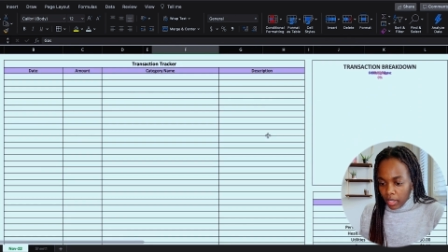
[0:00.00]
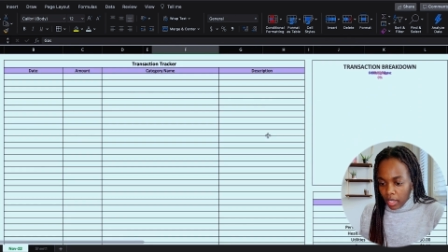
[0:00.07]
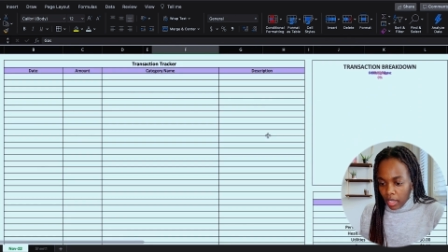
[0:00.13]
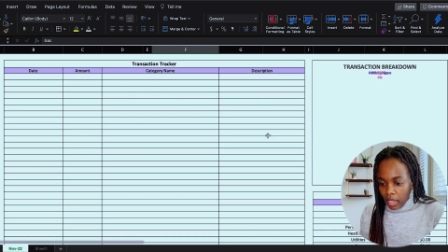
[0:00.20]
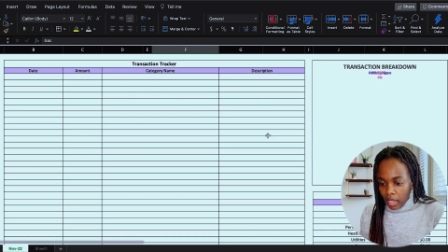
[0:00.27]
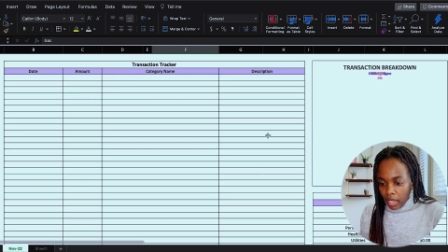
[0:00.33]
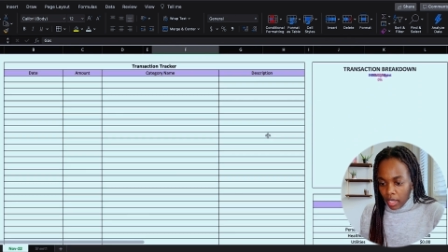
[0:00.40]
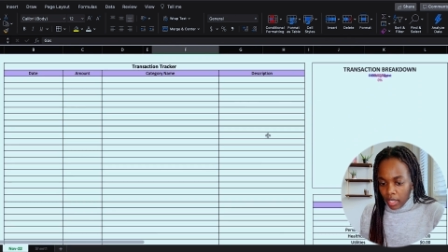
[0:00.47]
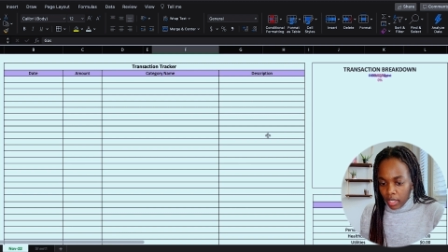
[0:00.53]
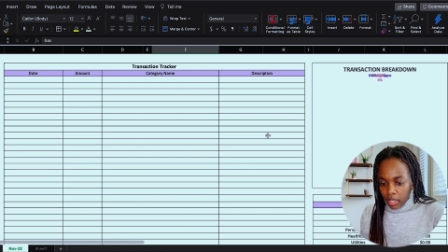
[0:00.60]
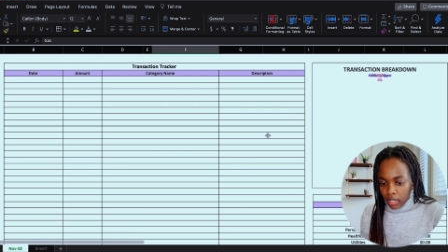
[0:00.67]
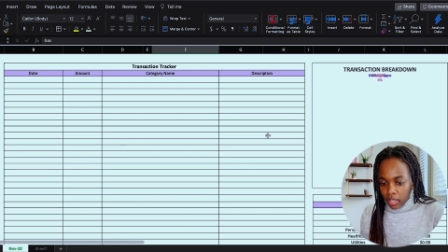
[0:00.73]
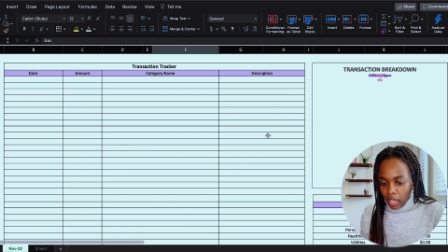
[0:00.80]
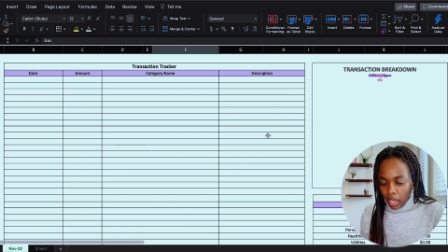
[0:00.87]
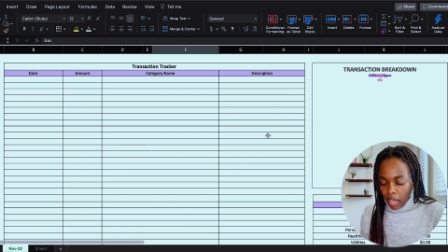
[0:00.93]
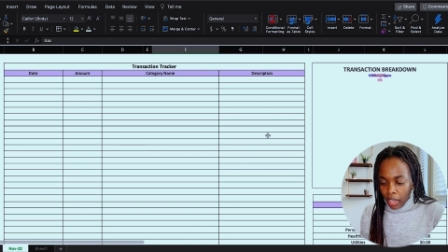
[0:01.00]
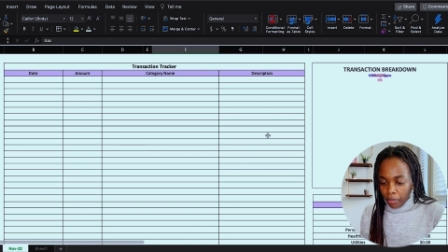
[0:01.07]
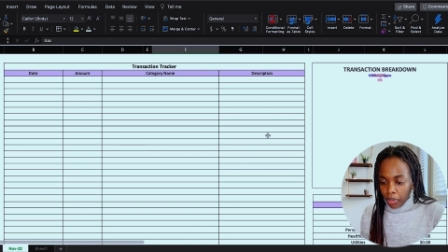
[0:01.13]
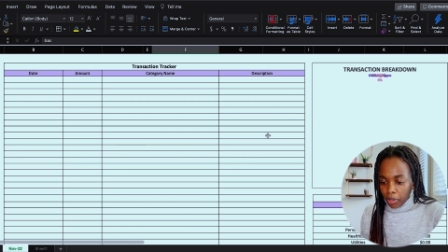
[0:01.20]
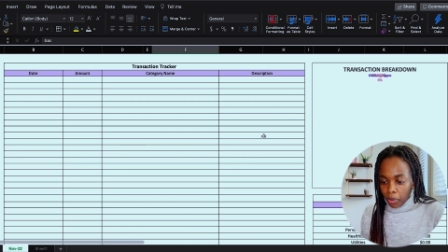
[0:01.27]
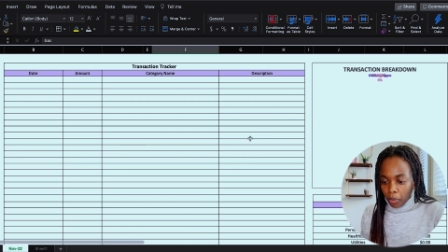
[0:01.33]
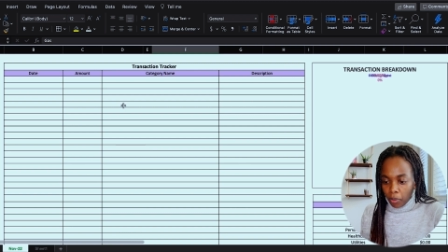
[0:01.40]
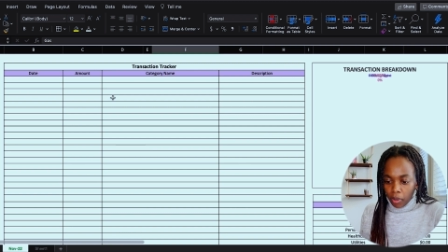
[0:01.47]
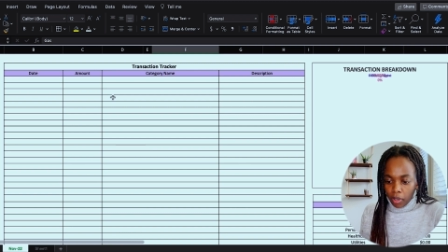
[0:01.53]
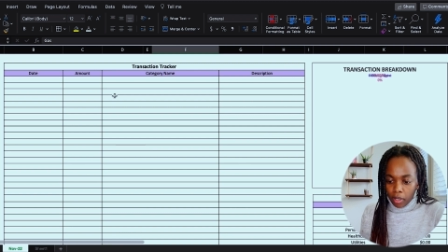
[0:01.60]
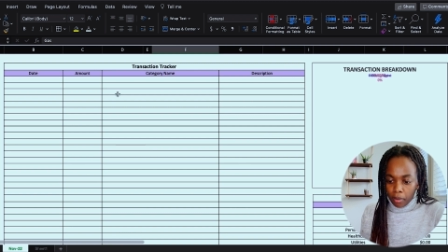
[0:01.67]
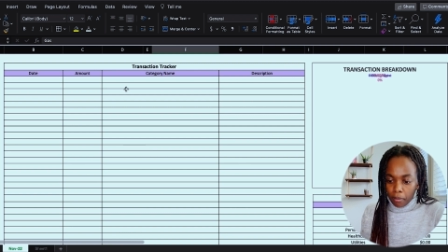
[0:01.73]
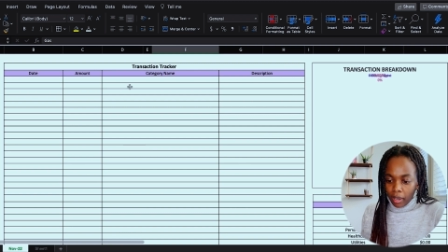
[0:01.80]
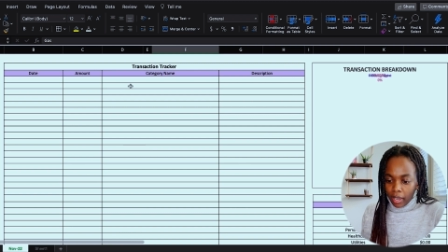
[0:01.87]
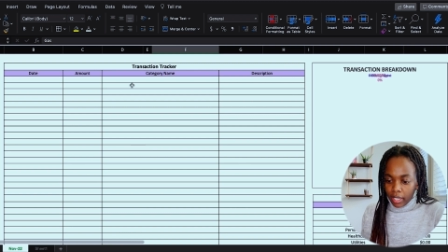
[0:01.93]
and I
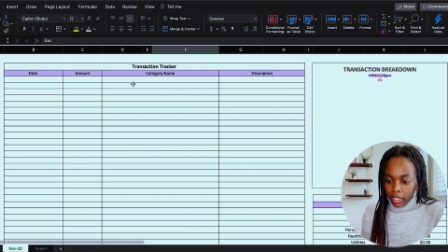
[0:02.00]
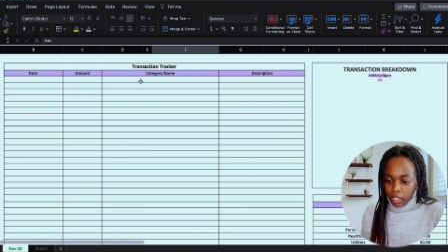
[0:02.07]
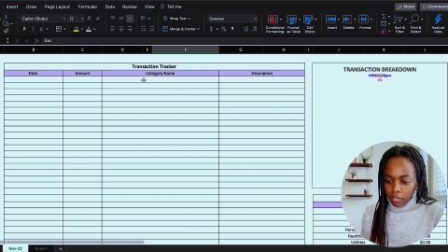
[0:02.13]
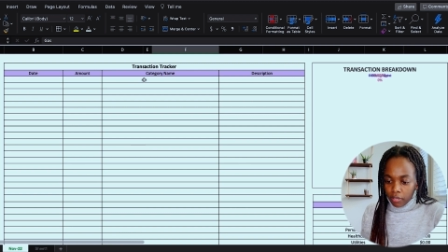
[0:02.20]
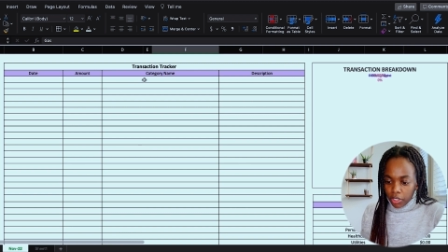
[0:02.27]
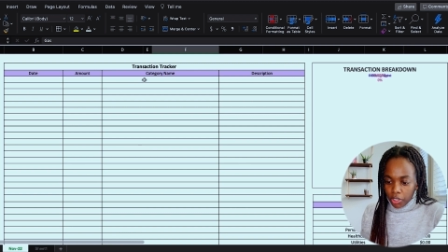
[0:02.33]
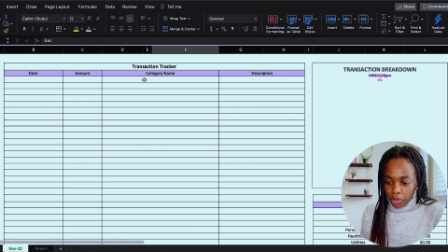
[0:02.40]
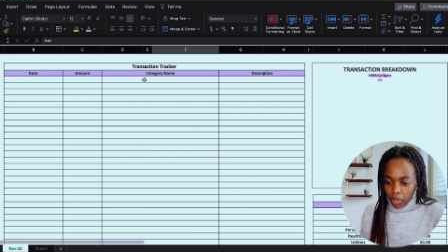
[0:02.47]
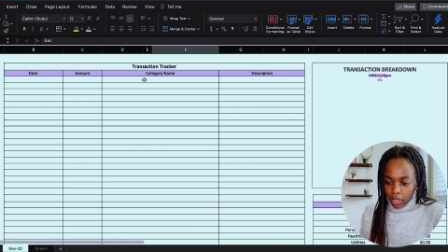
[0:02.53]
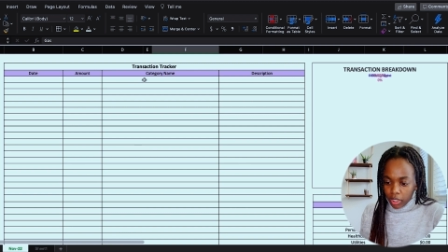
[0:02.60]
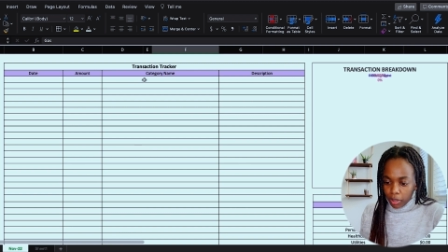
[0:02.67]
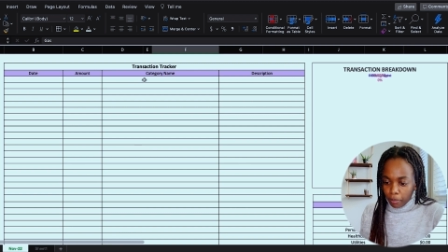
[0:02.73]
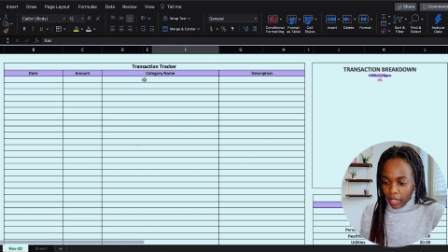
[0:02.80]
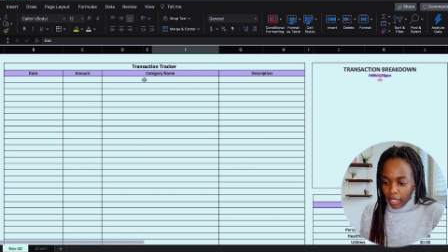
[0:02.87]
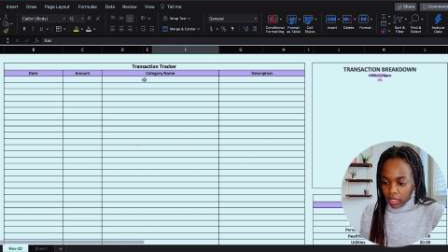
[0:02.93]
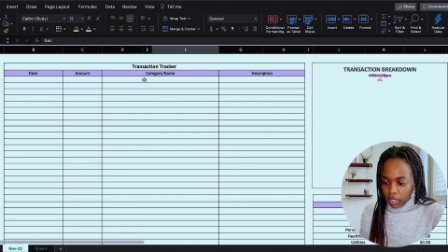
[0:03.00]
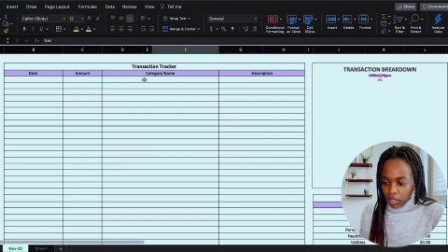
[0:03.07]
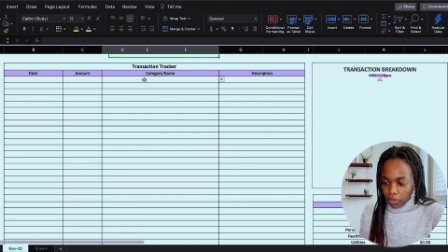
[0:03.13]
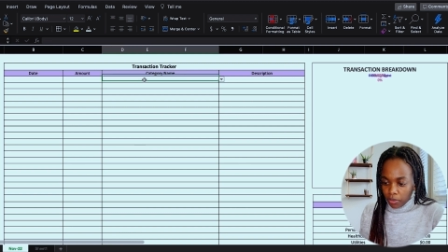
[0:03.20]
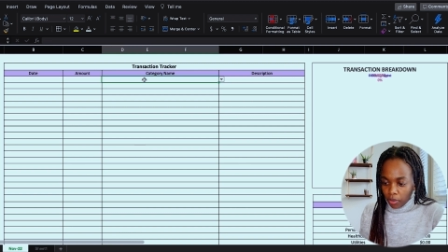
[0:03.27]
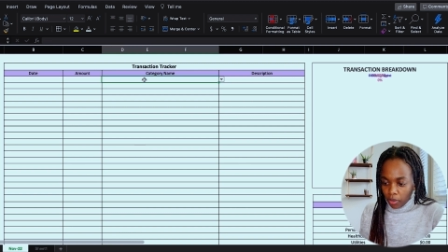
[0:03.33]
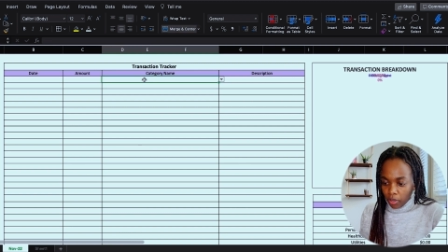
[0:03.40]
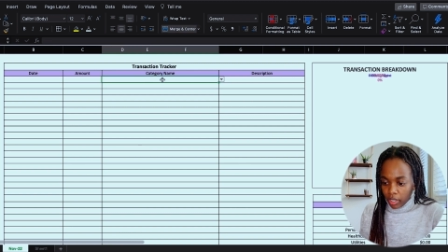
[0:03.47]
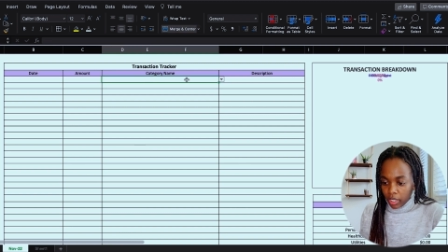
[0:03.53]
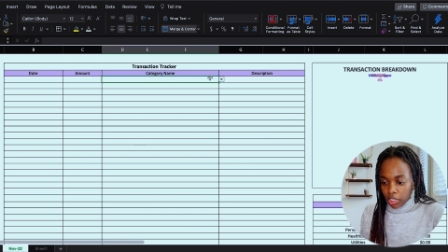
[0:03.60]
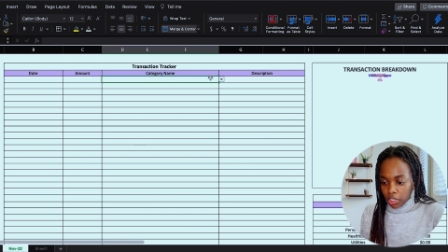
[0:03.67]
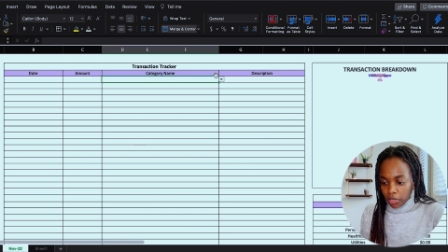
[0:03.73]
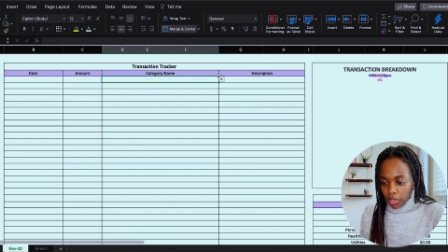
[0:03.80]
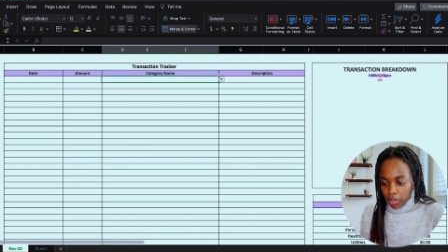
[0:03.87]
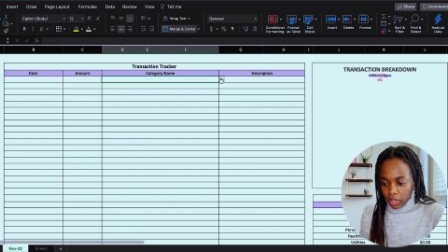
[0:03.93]
record my individual expense for
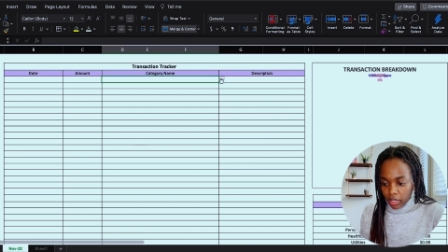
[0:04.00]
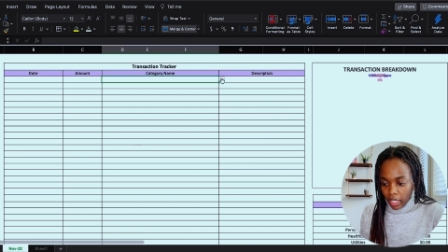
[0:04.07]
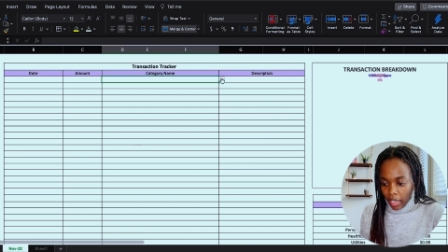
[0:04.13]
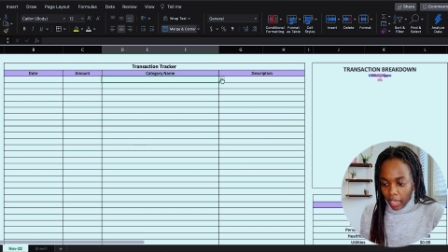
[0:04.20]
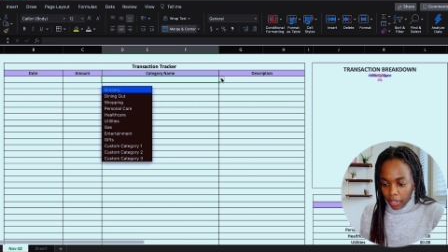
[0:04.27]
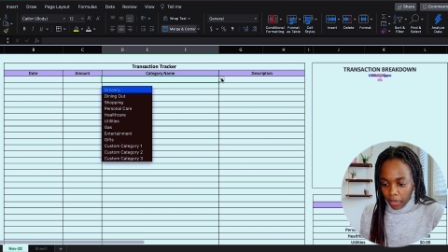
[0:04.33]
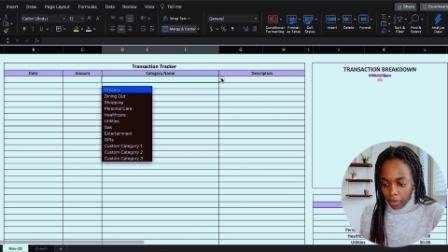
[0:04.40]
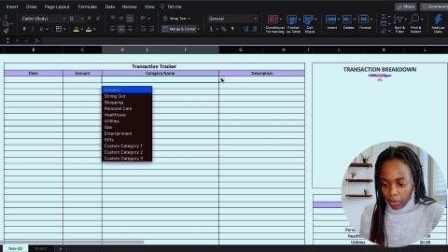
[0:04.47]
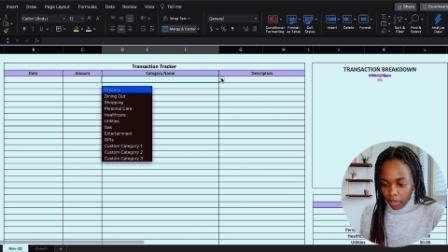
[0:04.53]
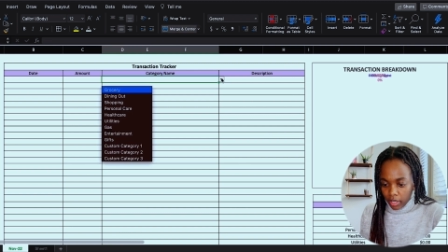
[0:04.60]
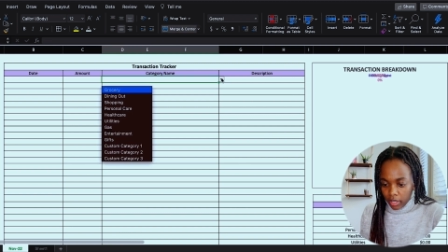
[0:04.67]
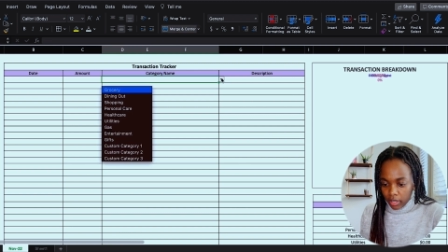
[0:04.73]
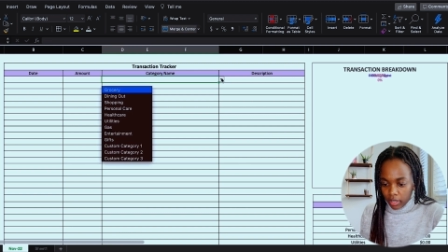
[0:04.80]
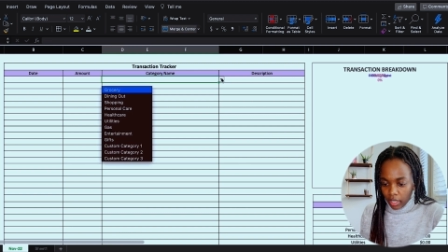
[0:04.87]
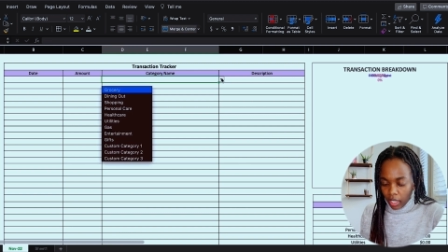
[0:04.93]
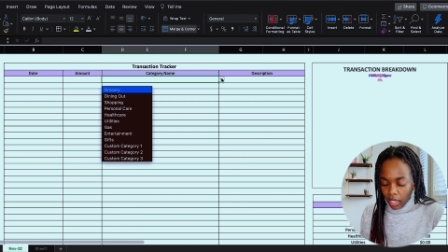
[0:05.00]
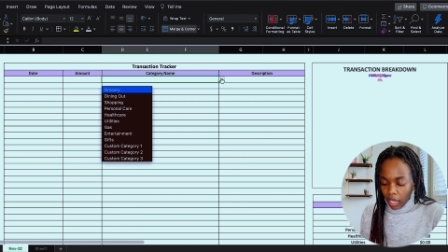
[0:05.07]
each of those categories that